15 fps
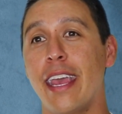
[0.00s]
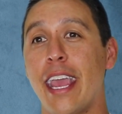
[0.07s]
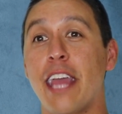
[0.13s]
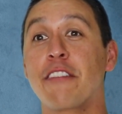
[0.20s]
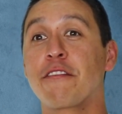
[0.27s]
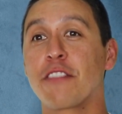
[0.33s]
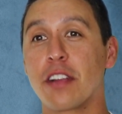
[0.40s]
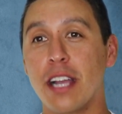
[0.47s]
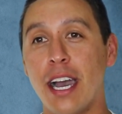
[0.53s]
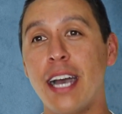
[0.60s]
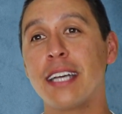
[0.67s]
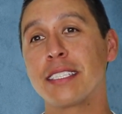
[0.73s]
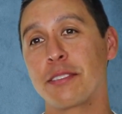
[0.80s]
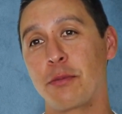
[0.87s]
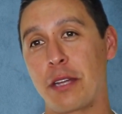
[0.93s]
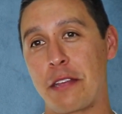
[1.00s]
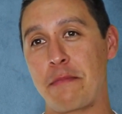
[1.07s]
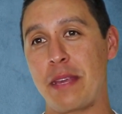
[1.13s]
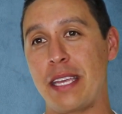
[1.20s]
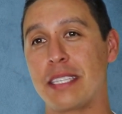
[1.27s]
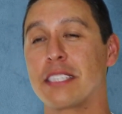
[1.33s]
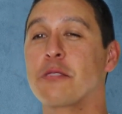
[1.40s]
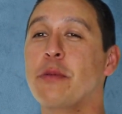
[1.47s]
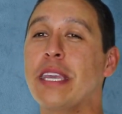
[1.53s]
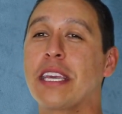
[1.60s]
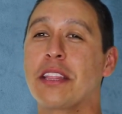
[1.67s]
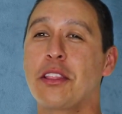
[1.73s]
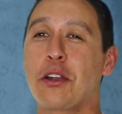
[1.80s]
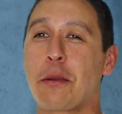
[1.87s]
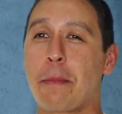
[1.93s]
And for us, what it means is we
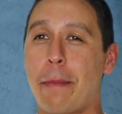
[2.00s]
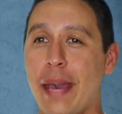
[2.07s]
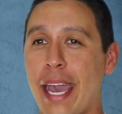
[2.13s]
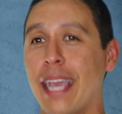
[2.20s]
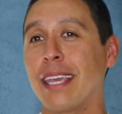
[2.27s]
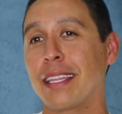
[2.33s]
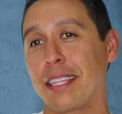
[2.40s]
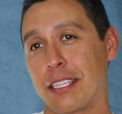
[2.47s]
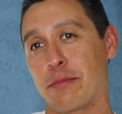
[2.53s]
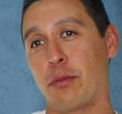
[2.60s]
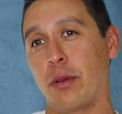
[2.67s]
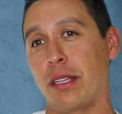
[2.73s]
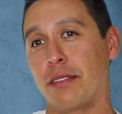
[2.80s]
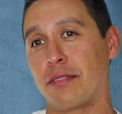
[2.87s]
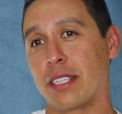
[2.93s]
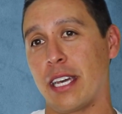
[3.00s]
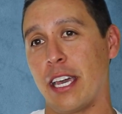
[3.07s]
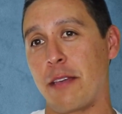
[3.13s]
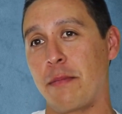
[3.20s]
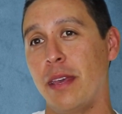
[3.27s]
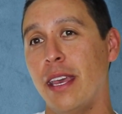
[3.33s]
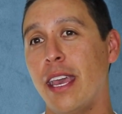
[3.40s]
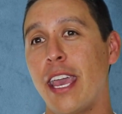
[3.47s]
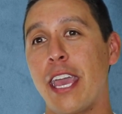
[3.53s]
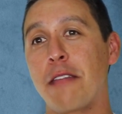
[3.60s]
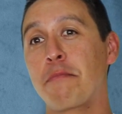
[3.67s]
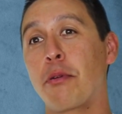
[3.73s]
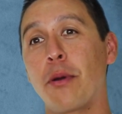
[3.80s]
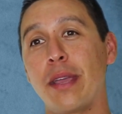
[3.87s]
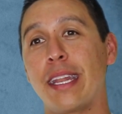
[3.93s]
can look back at this point of time
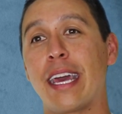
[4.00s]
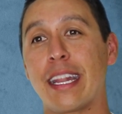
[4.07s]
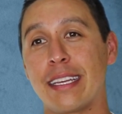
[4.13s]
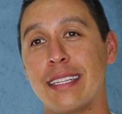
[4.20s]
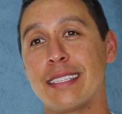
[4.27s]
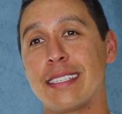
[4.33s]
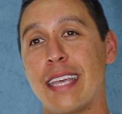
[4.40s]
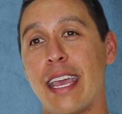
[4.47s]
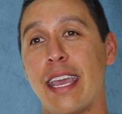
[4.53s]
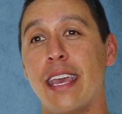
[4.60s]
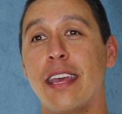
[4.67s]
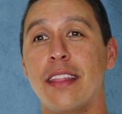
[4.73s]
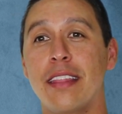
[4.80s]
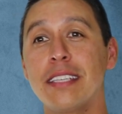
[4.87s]
and point at it and say,